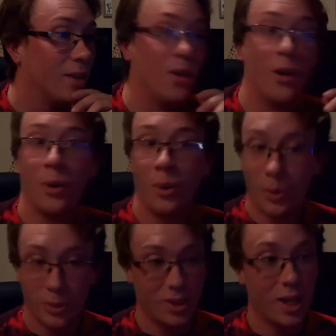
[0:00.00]

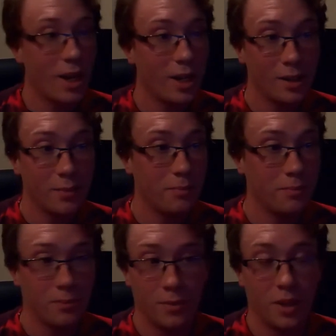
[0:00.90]
No sign
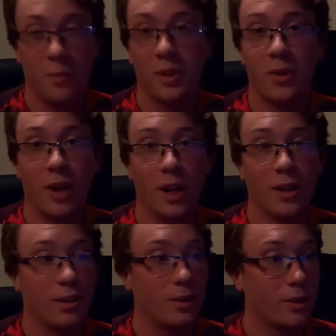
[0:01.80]
of
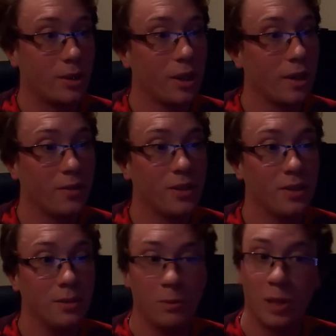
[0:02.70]
Maguire or
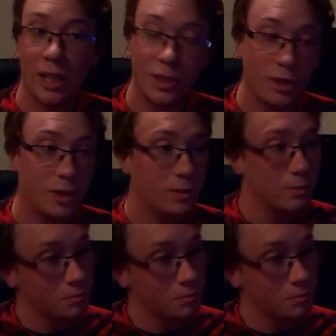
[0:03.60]
Garfield, which